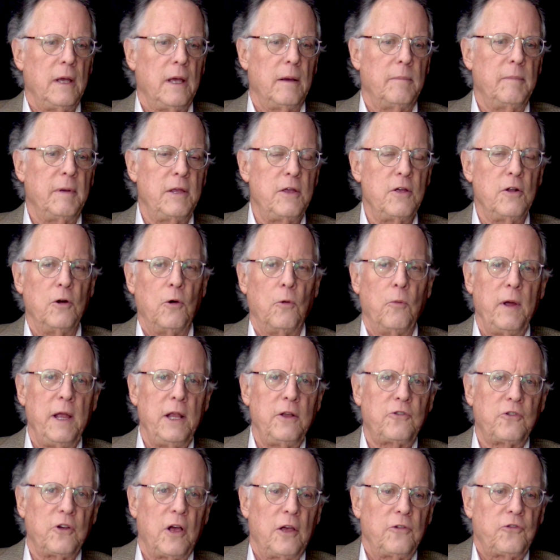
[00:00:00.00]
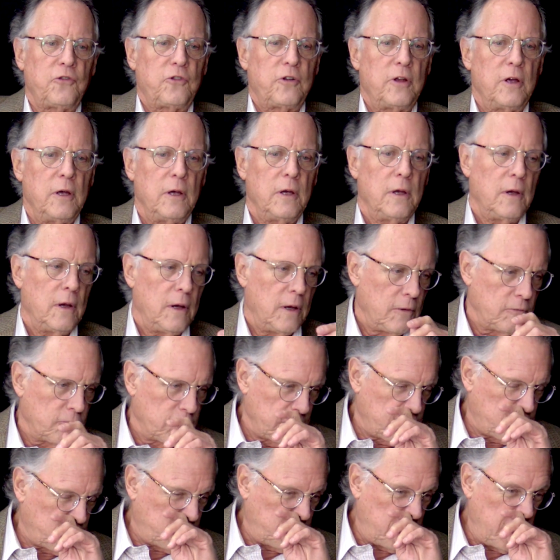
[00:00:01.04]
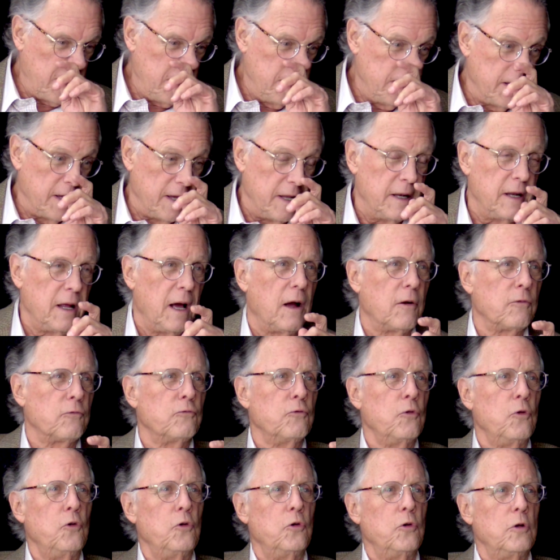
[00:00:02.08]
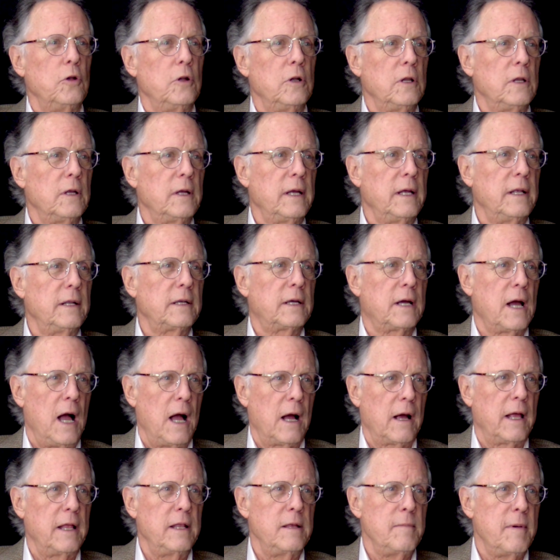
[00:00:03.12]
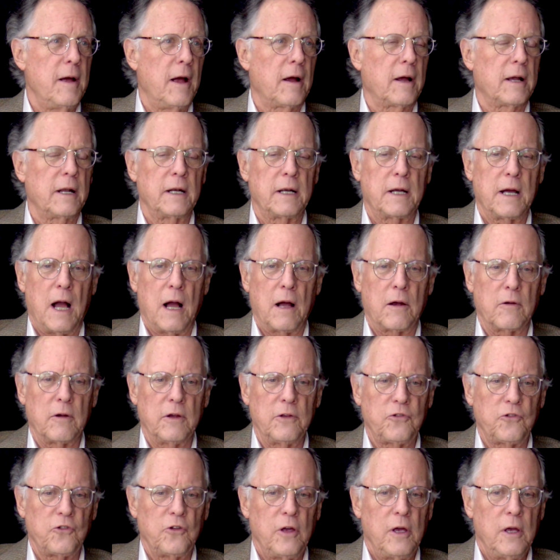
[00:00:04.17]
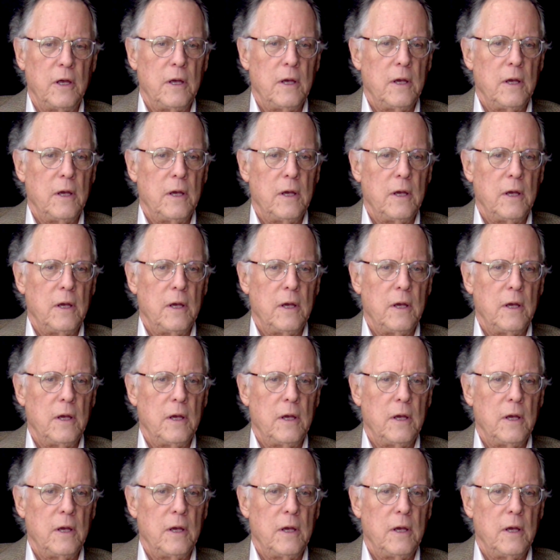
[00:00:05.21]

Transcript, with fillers: I mean, you know, we just rescinded a rule in, con- in the American Congress